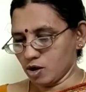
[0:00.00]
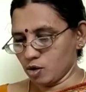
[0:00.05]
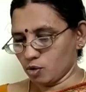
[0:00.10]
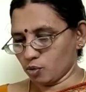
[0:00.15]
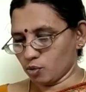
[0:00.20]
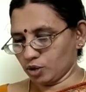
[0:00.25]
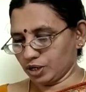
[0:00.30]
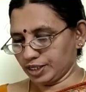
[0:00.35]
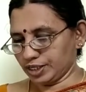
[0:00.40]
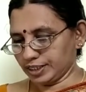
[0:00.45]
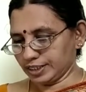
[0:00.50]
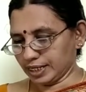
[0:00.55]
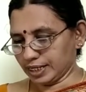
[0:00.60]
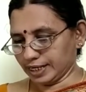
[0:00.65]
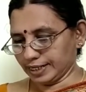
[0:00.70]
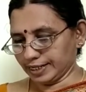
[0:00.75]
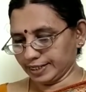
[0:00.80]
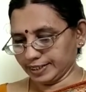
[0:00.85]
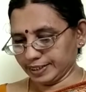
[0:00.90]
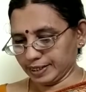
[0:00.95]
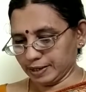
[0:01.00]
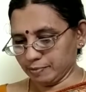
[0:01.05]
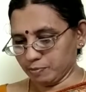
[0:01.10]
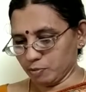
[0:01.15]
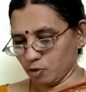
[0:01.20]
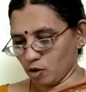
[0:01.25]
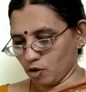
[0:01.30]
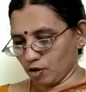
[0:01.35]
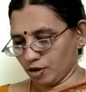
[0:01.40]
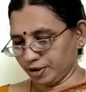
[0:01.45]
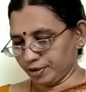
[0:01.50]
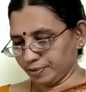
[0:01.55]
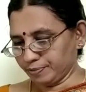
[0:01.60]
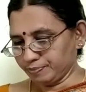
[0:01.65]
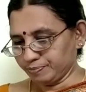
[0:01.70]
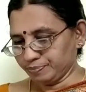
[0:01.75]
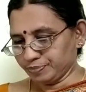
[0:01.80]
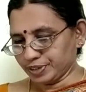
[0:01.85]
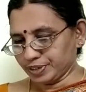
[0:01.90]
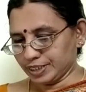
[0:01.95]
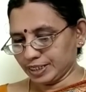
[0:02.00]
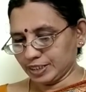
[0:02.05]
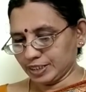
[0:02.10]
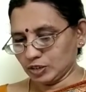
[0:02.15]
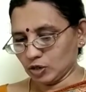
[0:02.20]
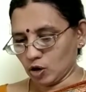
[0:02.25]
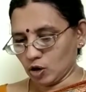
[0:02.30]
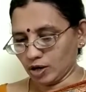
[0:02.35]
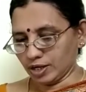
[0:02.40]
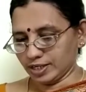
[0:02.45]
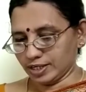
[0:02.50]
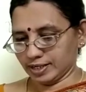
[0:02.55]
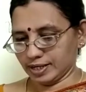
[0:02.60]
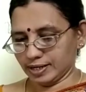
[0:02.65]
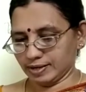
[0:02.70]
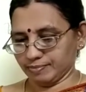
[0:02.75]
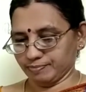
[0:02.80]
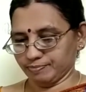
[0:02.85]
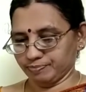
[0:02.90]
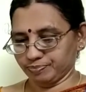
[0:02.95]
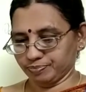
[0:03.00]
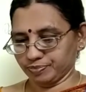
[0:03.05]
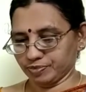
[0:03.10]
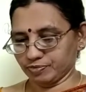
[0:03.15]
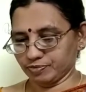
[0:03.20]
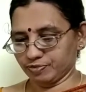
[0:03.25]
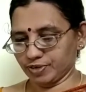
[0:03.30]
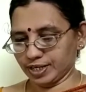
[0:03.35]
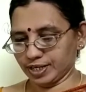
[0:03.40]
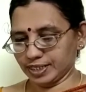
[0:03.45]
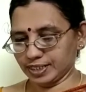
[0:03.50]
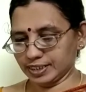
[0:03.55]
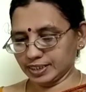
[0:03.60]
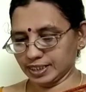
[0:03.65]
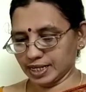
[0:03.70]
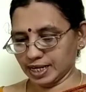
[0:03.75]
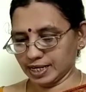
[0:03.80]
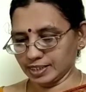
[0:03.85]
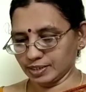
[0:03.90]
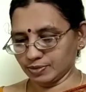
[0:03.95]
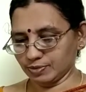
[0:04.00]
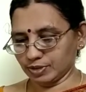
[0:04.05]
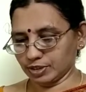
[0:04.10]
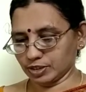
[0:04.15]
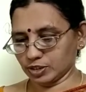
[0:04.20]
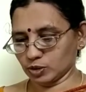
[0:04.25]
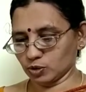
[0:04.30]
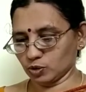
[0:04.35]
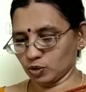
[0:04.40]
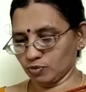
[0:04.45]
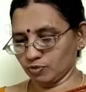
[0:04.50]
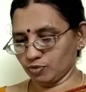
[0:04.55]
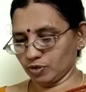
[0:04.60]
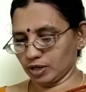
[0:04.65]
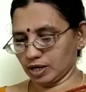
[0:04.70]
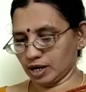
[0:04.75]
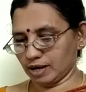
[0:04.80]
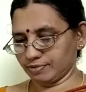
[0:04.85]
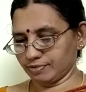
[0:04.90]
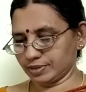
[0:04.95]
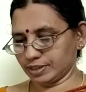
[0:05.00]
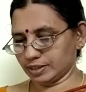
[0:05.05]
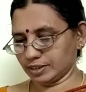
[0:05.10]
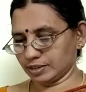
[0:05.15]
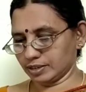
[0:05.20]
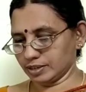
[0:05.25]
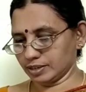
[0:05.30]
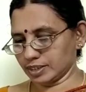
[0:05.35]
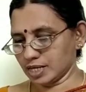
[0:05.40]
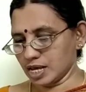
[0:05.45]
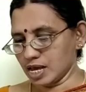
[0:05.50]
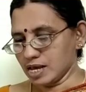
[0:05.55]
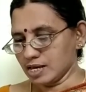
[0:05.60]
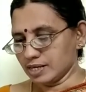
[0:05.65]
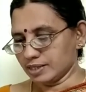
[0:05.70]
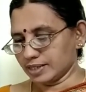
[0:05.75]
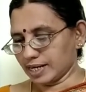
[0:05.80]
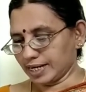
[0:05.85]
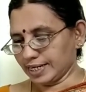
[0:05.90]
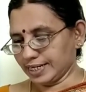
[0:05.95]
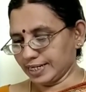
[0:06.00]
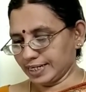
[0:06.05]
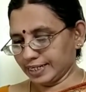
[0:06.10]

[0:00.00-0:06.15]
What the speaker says: Only the little boy did not run, for his eyes were so full of tears that he